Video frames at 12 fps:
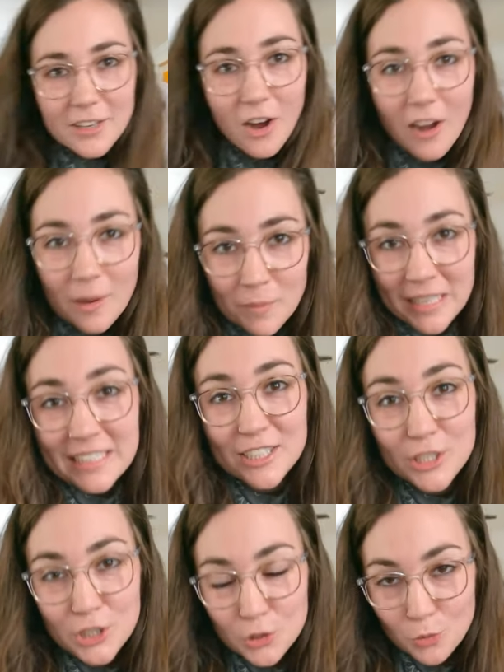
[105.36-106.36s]
Y'all, I'm like
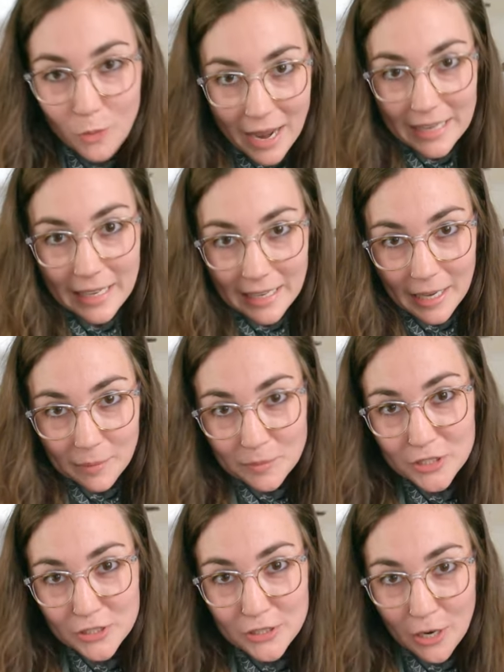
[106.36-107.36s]
sweating. I'm
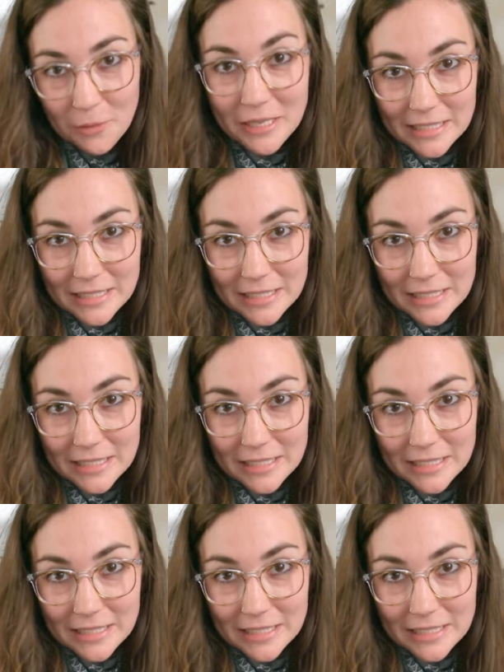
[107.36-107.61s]
so